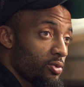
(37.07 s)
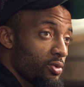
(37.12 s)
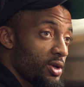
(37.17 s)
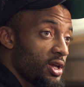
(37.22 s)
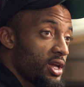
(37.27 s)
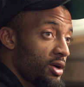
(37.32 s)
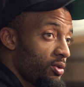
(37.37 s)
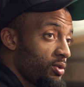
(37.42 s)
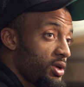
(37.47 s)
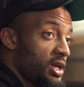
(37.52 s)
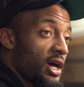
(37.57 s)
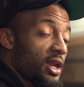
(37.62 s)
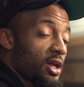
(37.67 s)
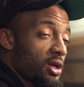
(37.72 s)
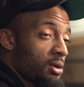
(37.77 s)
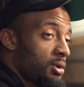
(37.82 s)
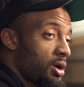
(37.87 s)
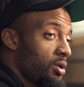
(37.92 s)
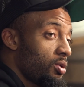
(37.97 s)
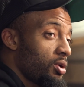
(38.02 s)
We got to
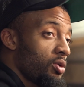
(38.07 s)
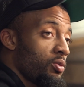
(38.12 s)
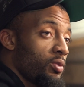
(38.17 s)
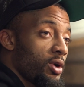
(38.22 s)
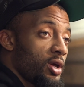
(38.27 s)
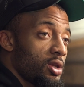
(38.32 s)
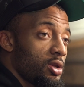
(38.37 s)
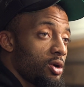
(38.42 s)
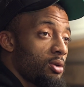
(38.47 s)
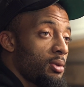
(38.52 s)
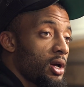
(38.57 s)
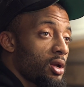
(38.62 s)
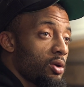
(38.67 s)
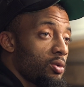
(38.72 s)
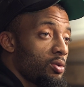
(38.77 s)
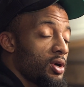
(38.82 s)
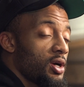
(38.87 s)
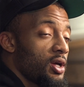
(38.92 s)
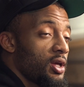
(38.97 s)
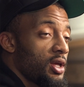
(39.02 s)
come out with a win no matter
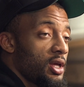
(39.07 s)
what,